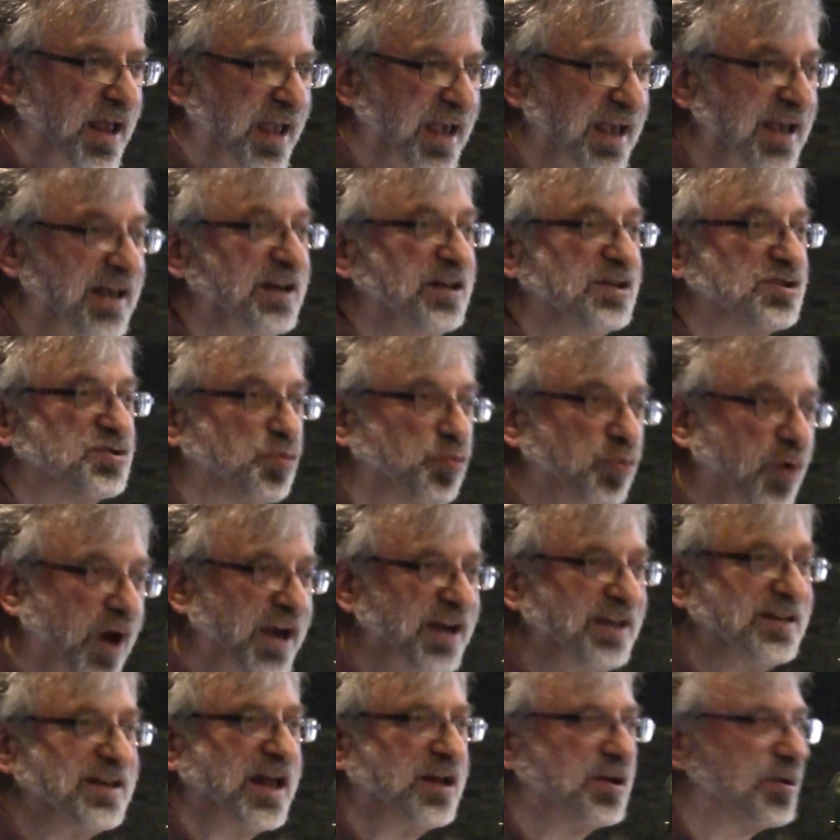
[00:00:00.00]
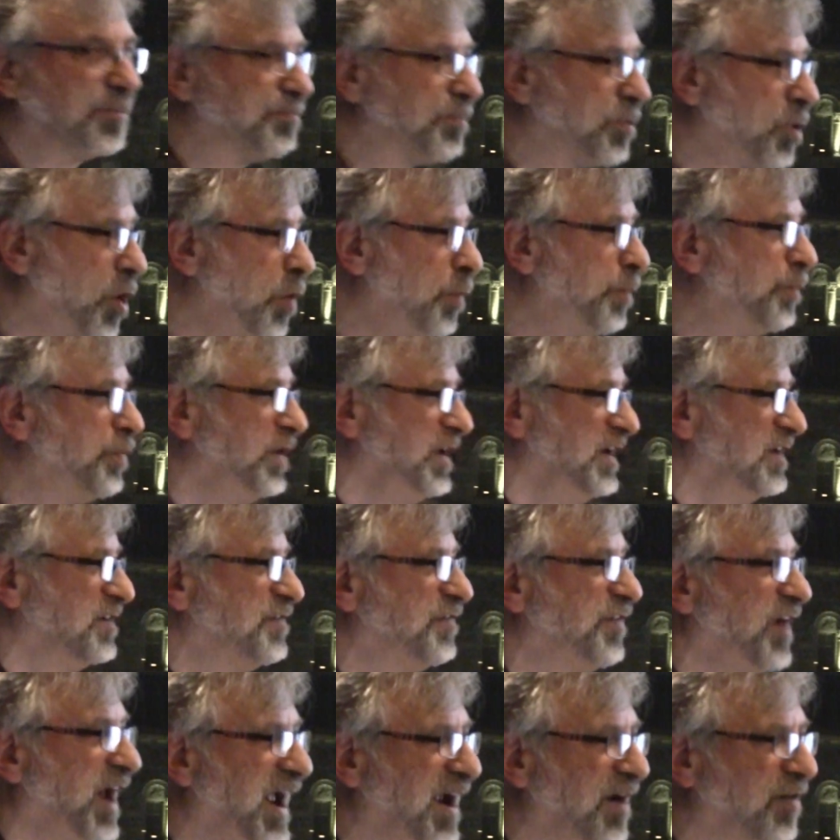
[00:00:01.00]
It is right and appropriate
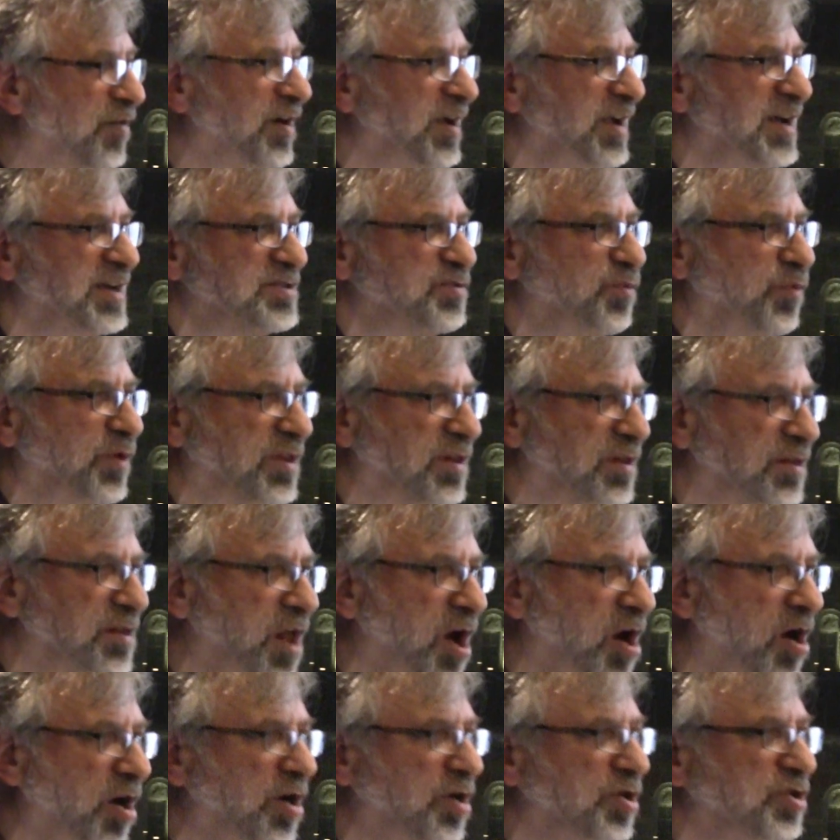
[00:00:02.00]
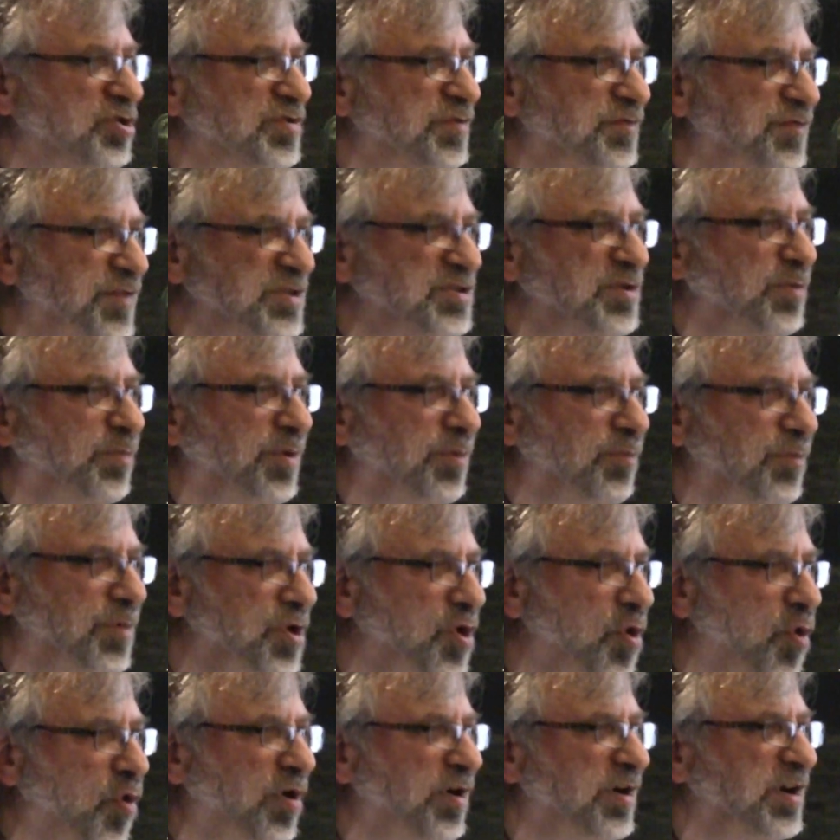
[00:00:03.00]
for areas with large visible
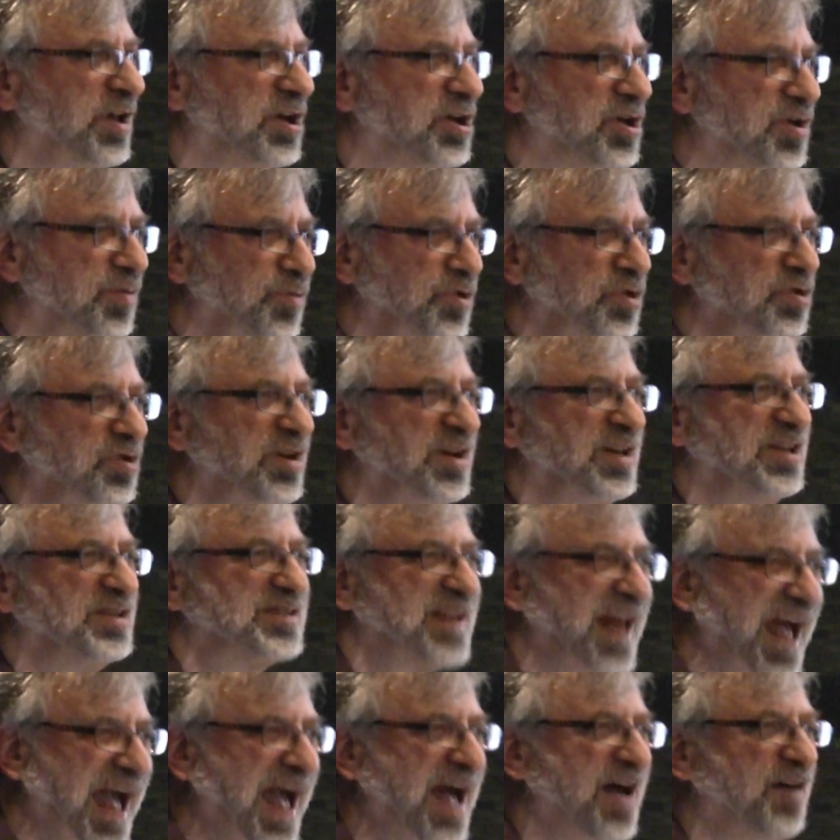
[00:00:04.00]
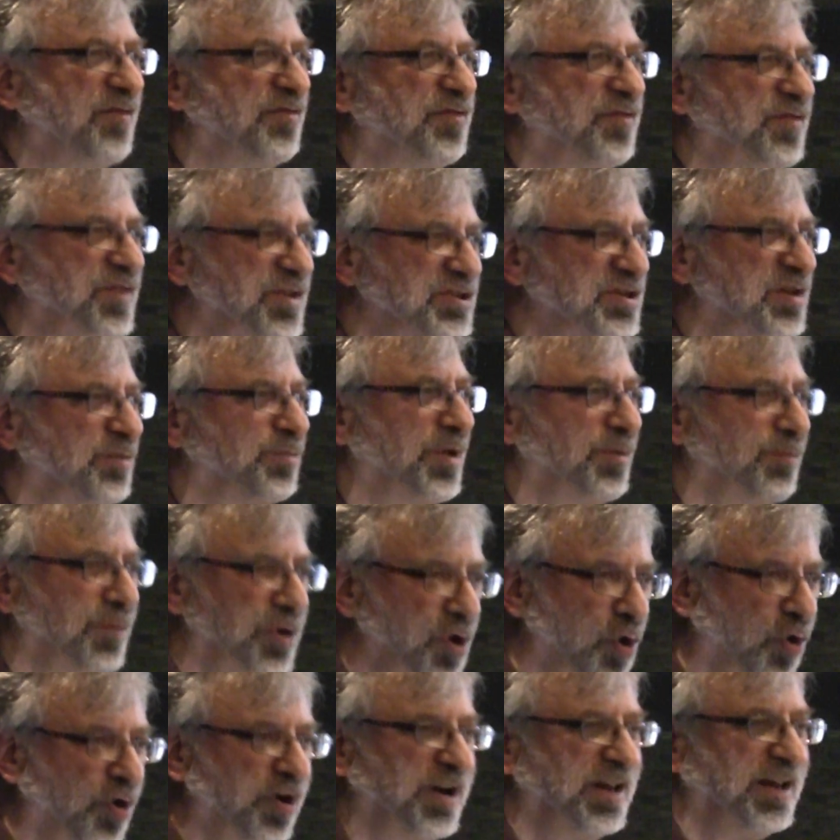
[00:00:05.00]
minority communities to have visible
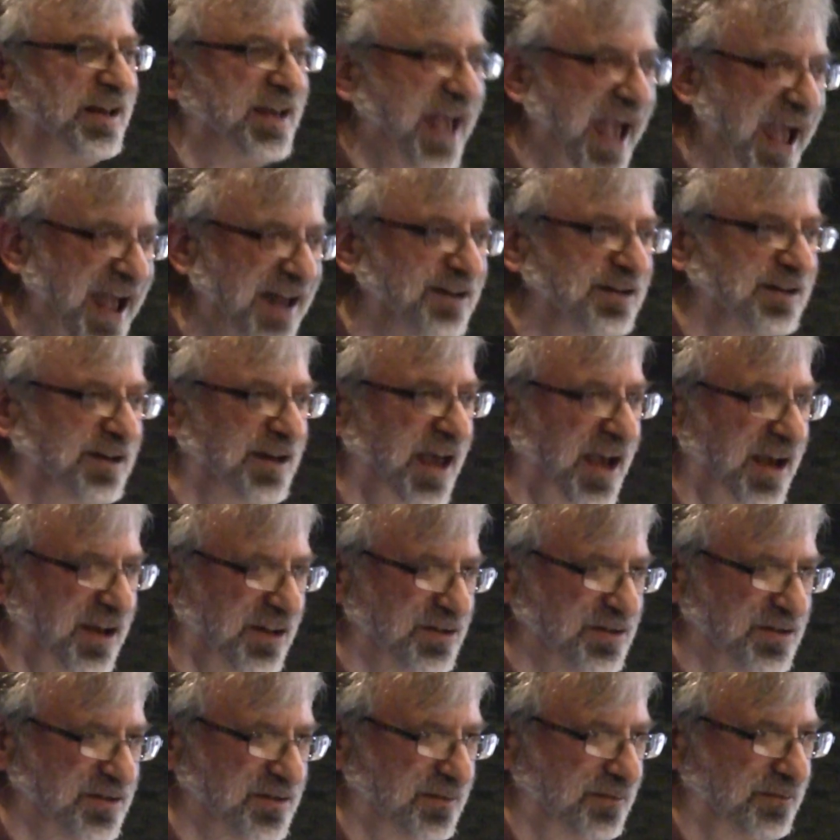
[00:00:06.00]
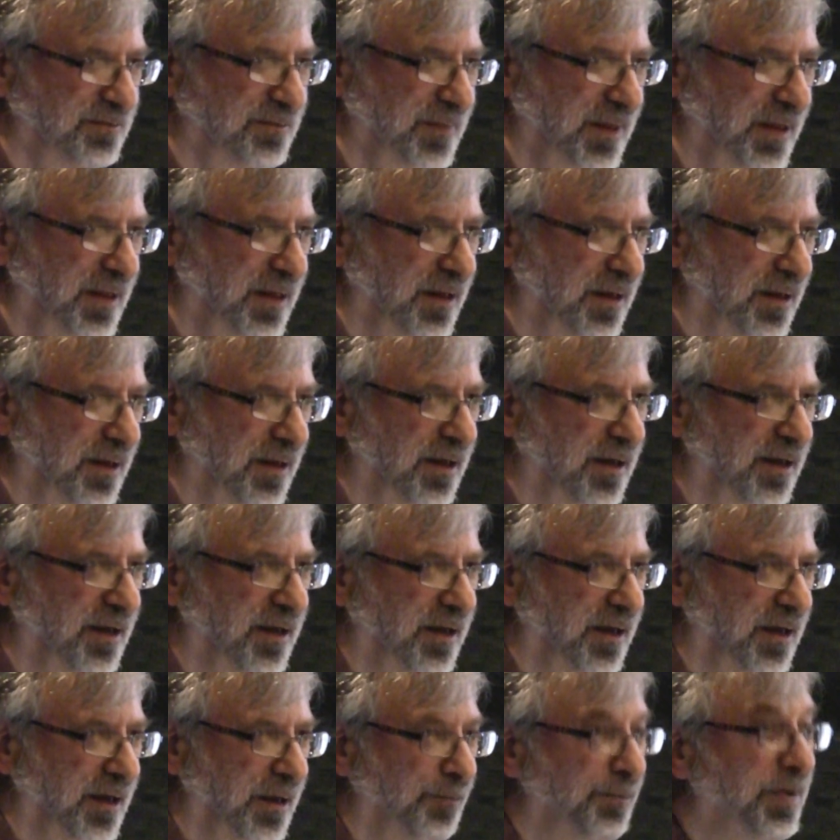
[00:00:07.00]
minority candidates.
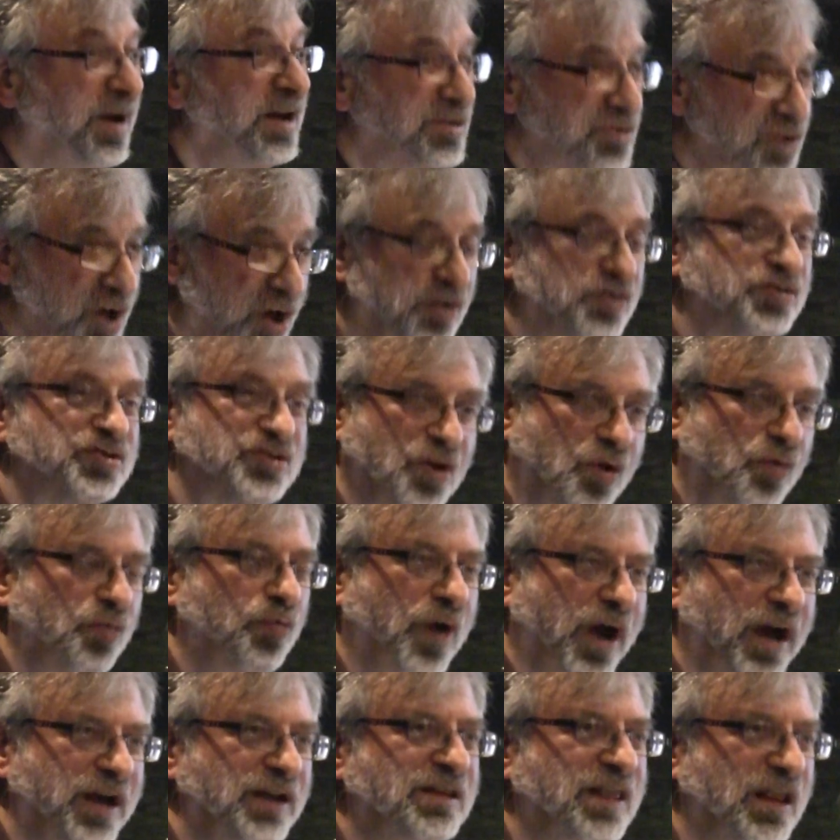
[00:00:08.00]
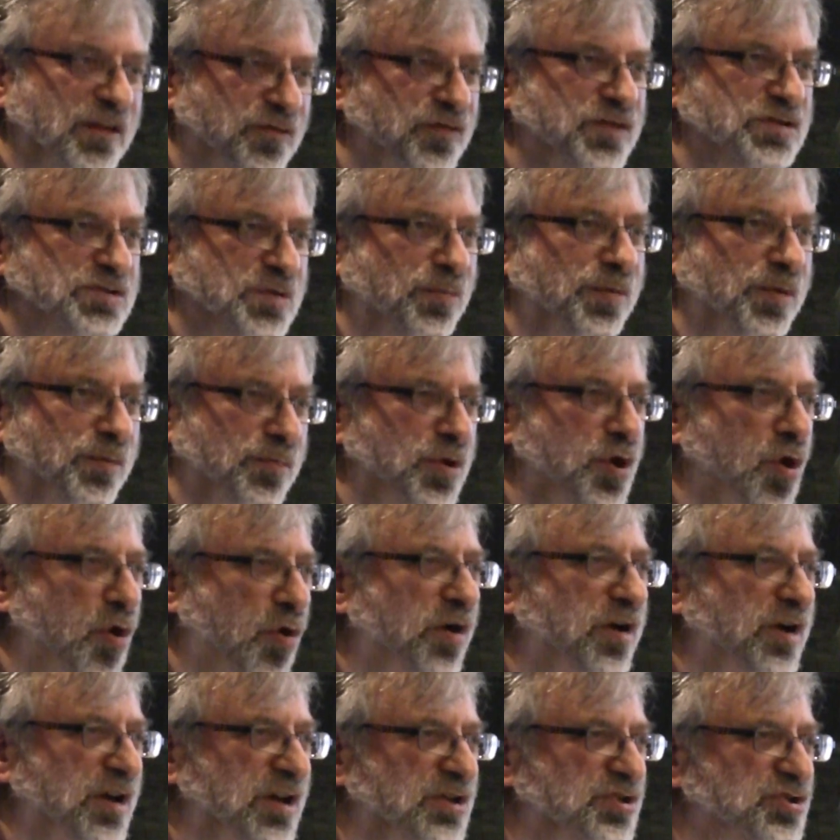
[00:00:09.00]
But it's also right that visible
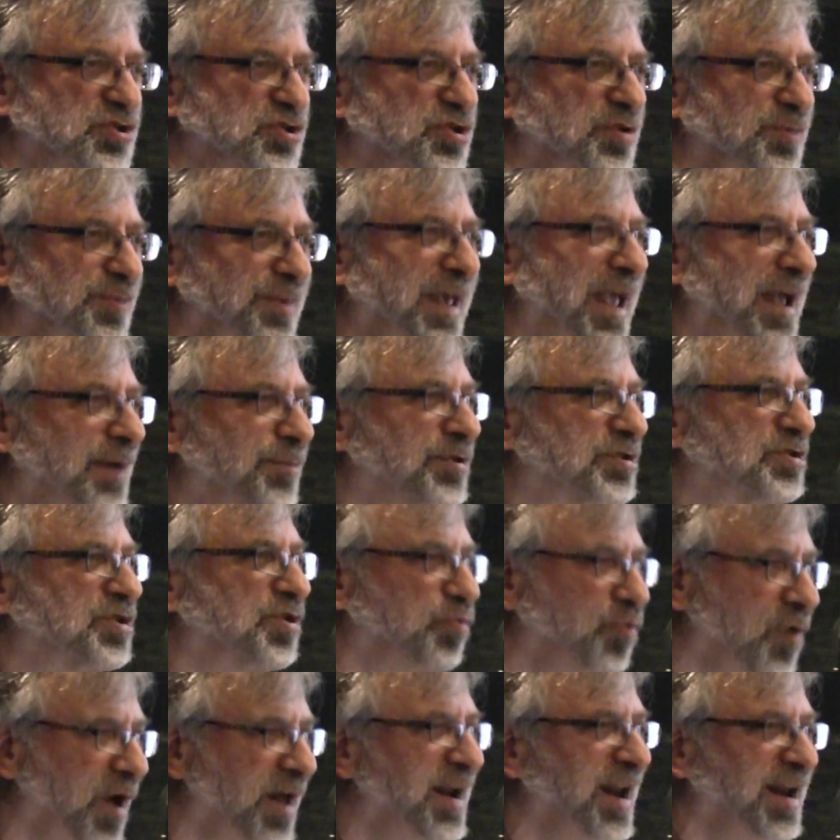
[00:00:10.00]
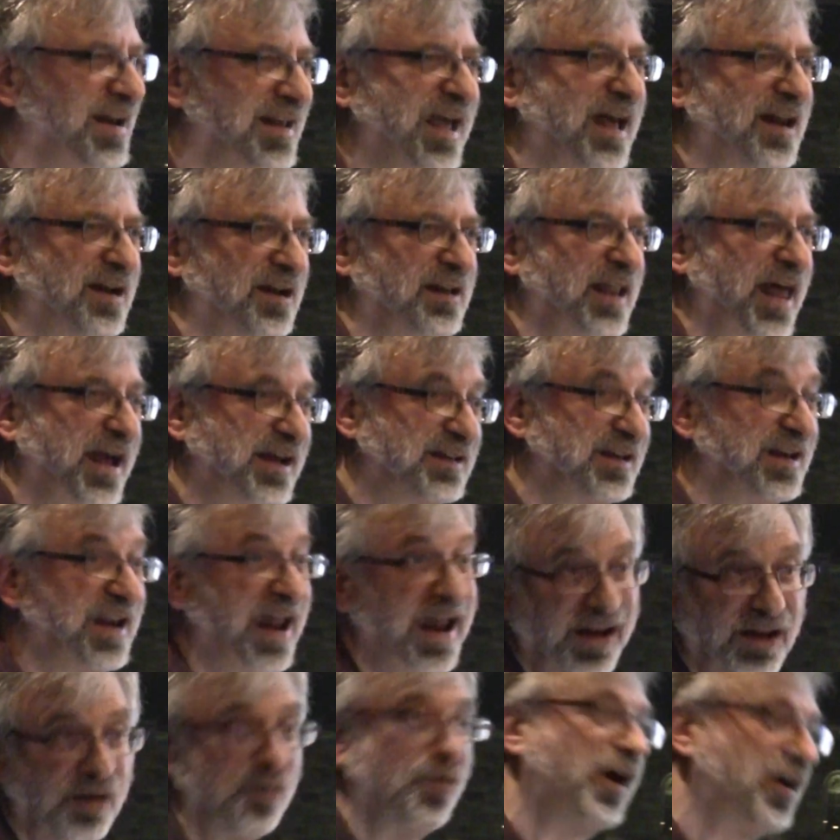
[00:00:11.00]
minorities should be able to run and get elected
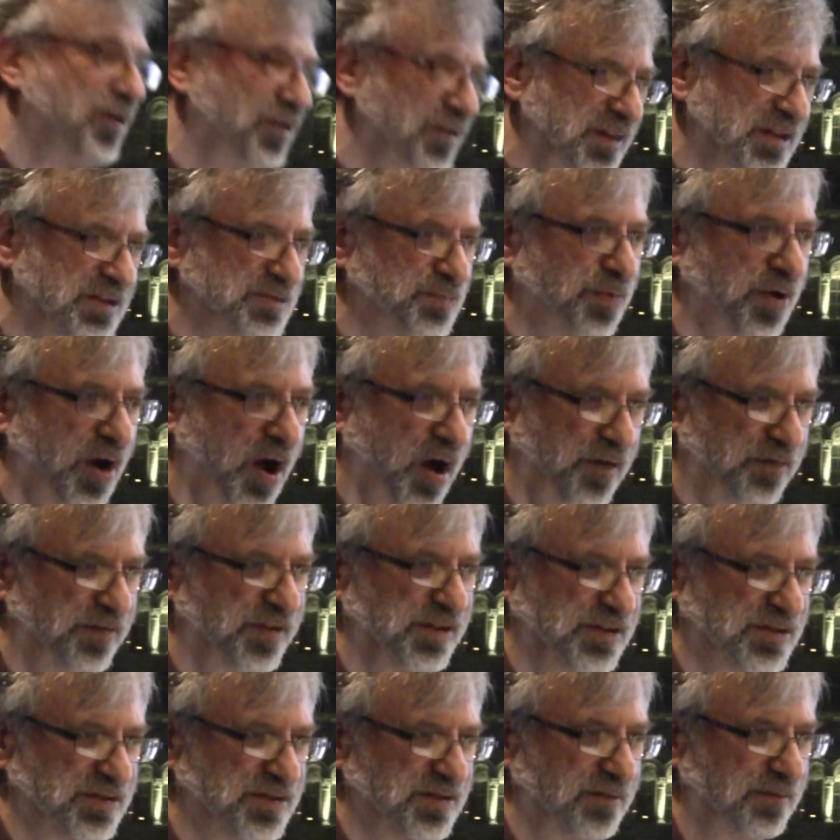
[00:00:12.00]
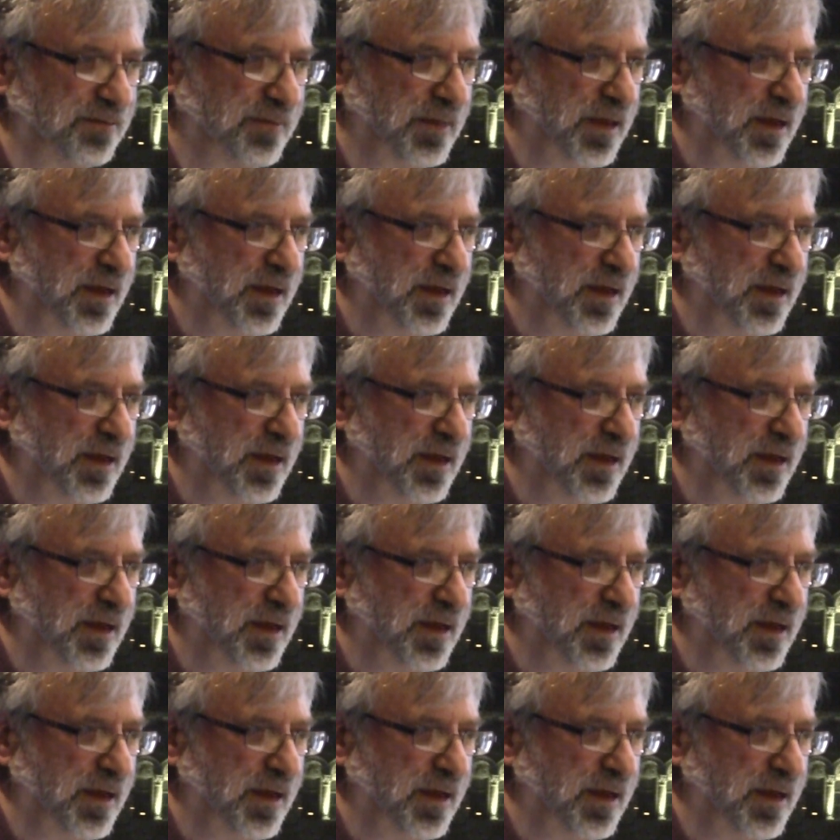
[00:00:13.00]
anywhere in this province.